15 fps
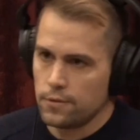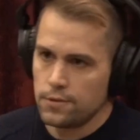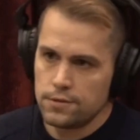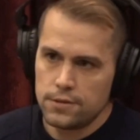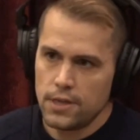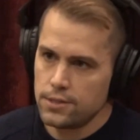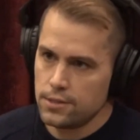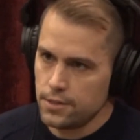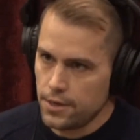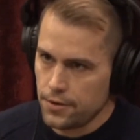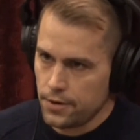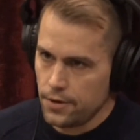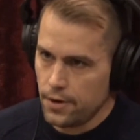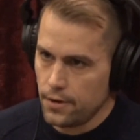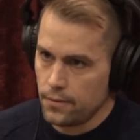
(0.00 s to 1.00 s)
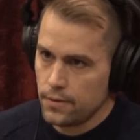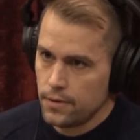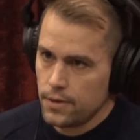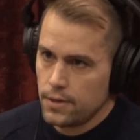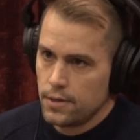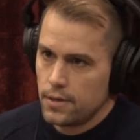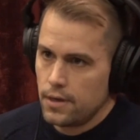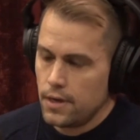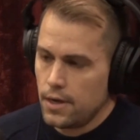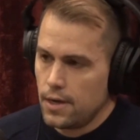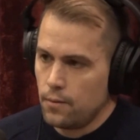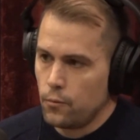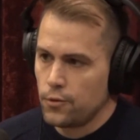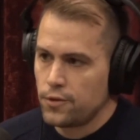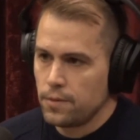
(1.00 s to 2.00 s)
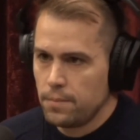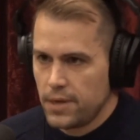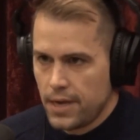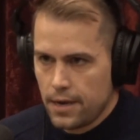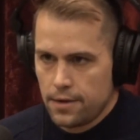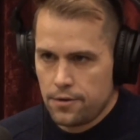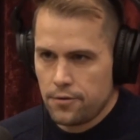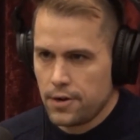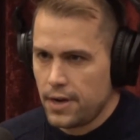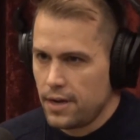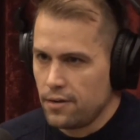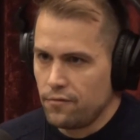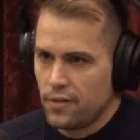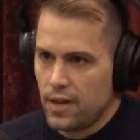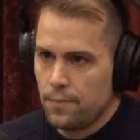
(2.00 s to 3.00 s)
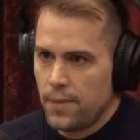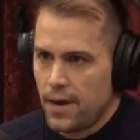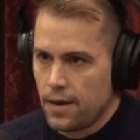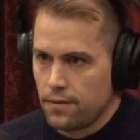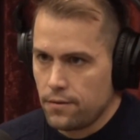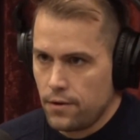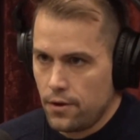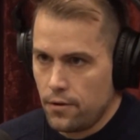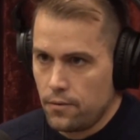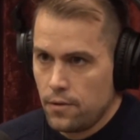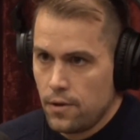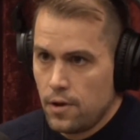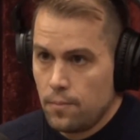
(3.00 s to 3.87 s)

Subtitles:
With the stationary, no. With the meandering kind of flight path, no.